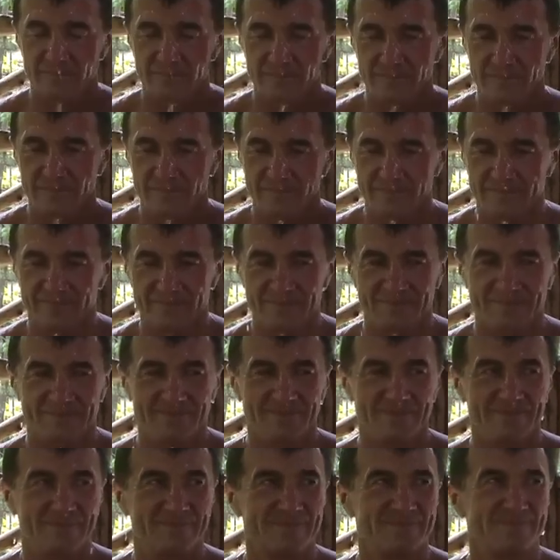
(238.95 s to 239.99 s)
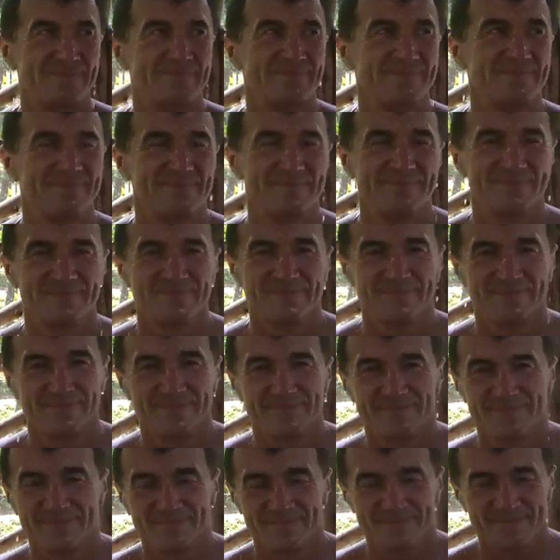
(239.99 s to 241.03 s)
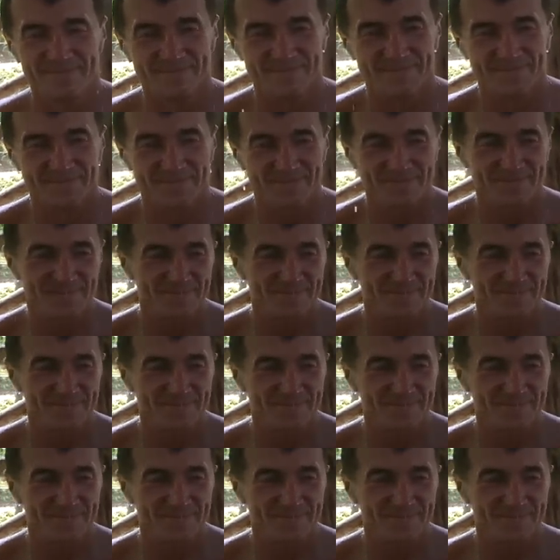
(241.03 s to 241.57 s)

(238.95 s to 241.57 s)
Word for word: of knowledge. And so this is